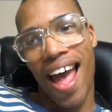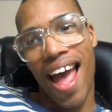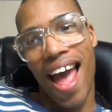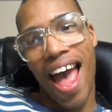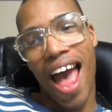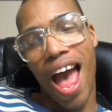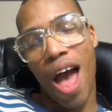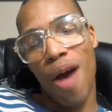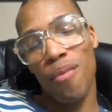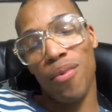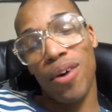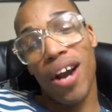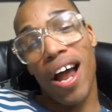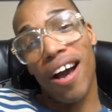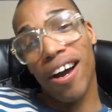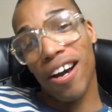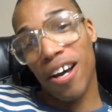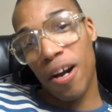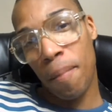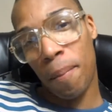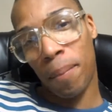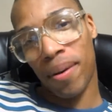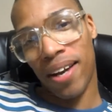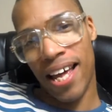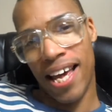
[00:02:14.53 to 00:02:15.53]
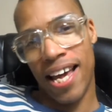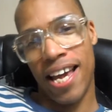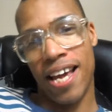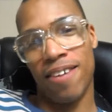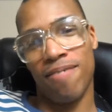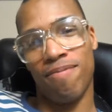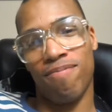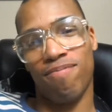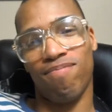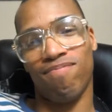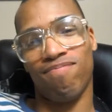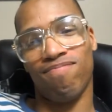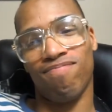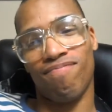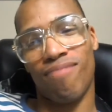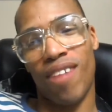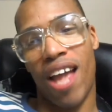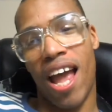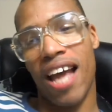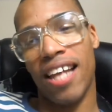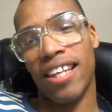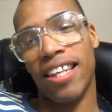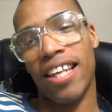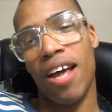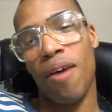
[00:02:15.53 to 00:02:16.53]
and we're not going to play it.
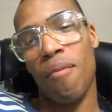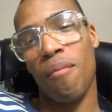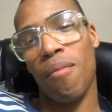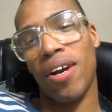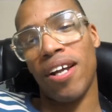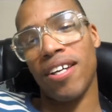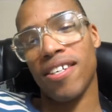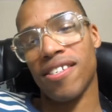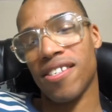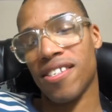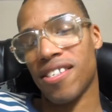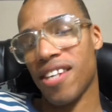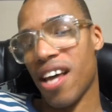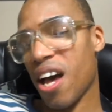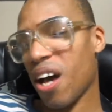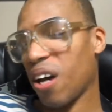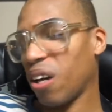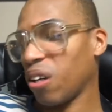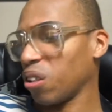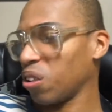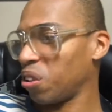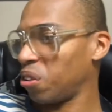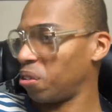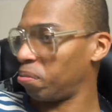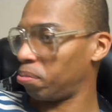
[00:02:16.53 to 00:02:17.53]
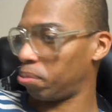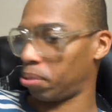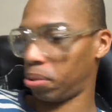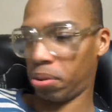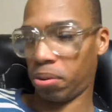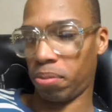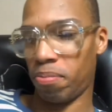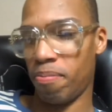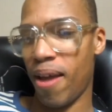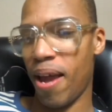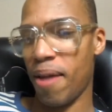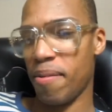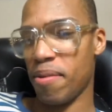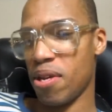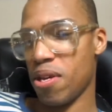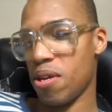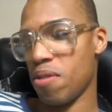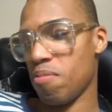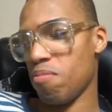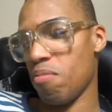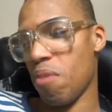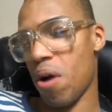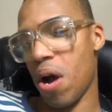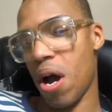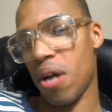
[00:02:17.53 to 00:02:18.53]
And then when it sells, maybe
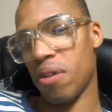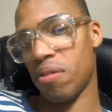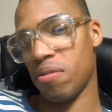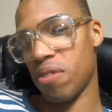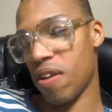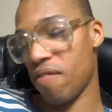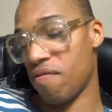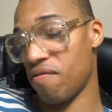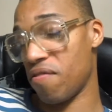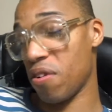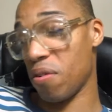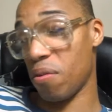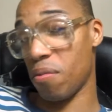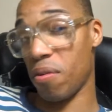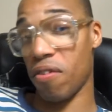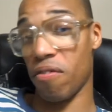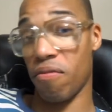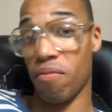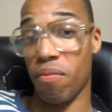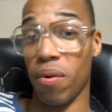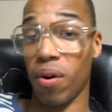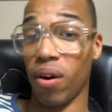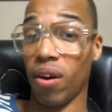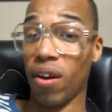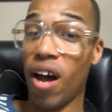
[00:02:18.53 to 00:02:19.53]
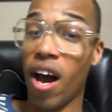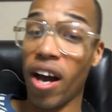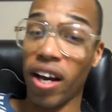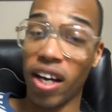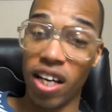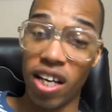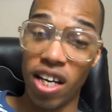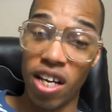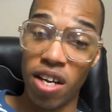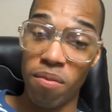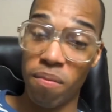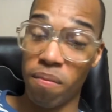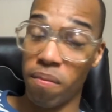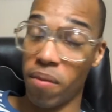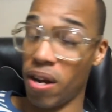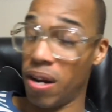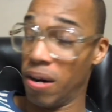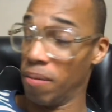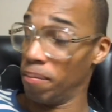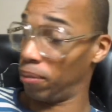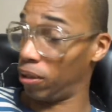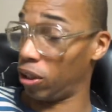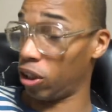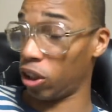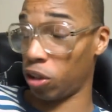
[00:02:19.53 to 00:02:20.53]
if we're lucky,
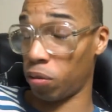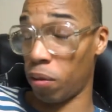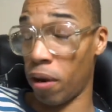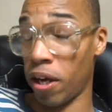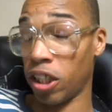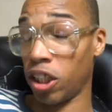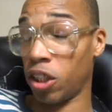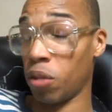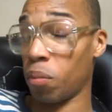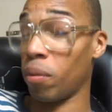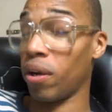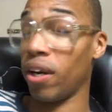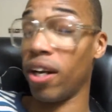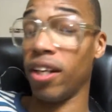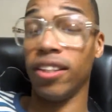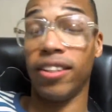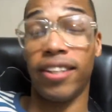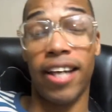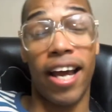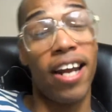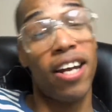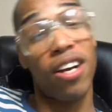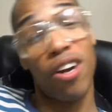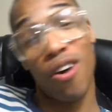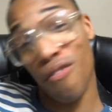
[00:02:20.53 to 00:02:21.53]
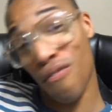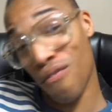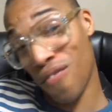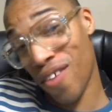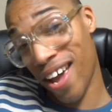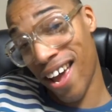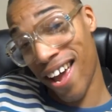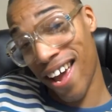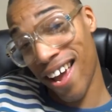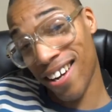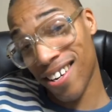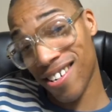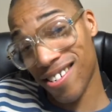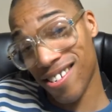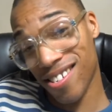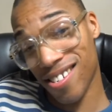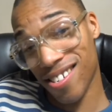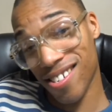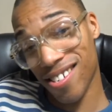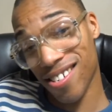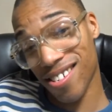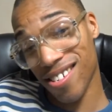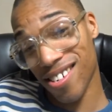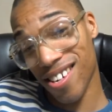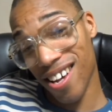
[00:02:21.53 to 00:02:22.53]
in situation with Nintendo
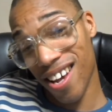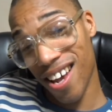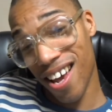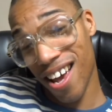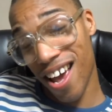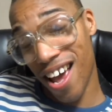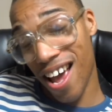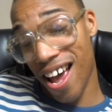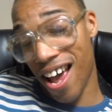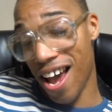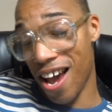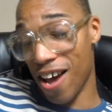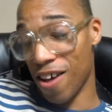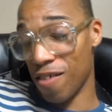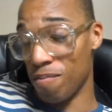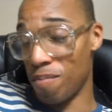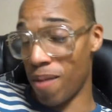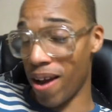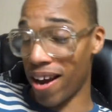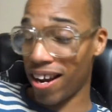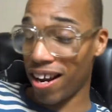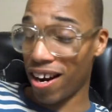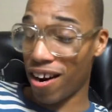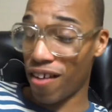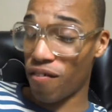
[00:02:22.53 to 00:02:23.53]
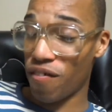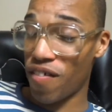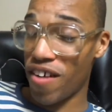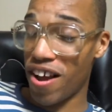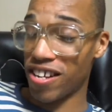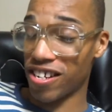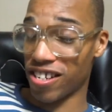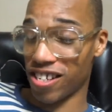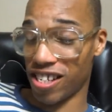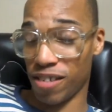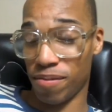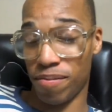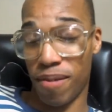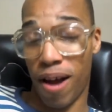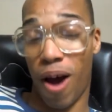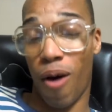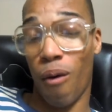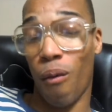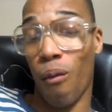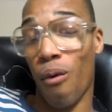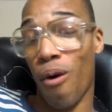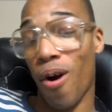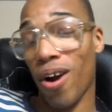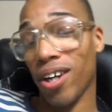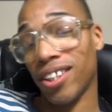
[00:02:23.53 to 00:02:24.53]
fans and Bayonetta fans can somehow
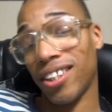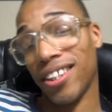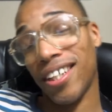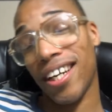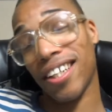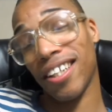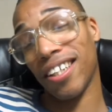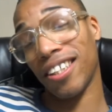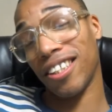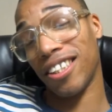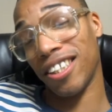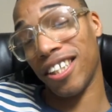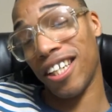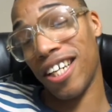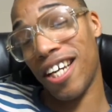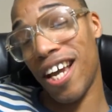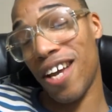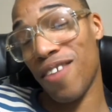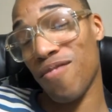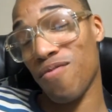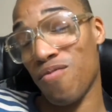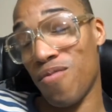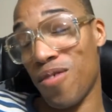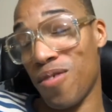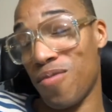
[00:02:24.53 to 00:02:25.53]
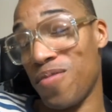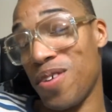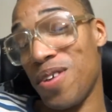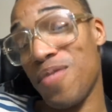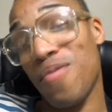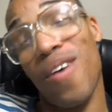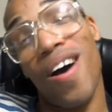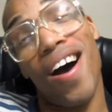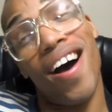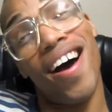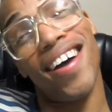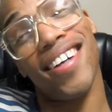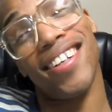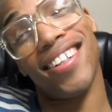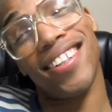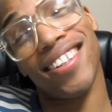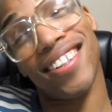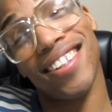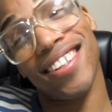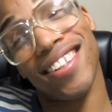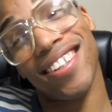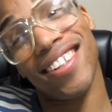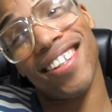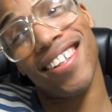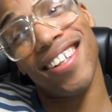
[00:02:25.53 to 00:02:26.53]
work together to get what we
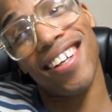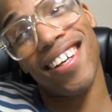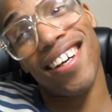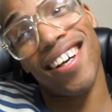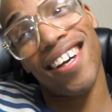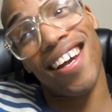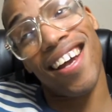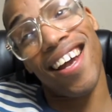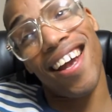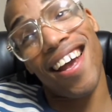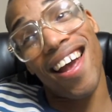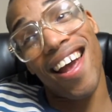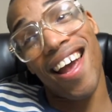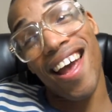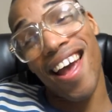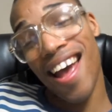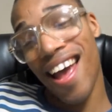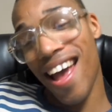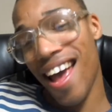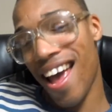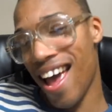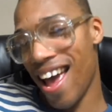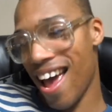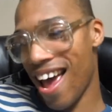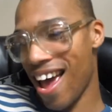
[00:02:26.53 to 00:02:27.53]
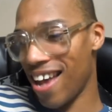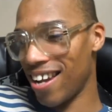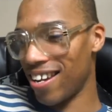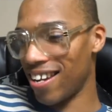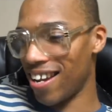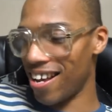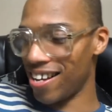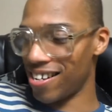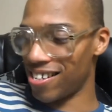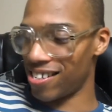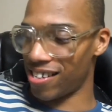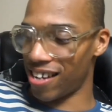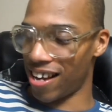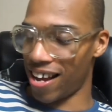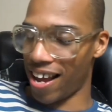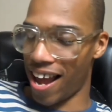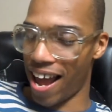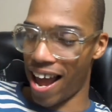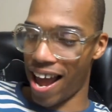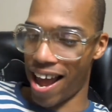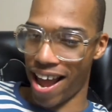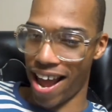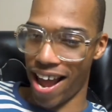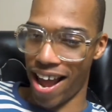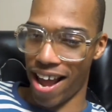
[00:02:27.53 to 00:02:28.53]
want, and they say,
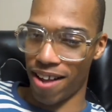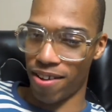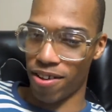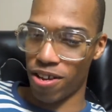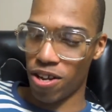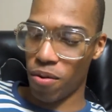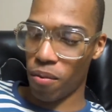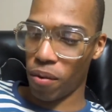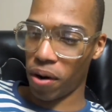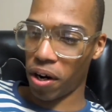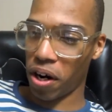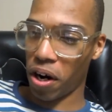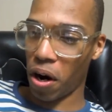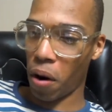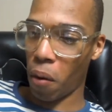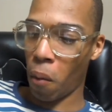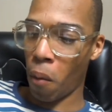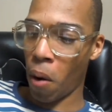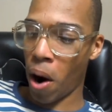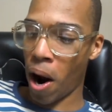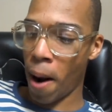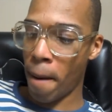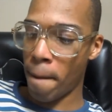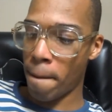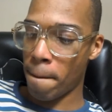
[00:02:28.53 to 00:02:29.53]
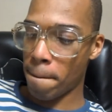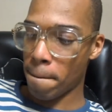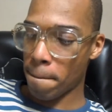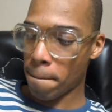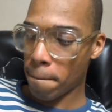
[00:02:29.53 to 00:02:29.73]
hey, you want to know what?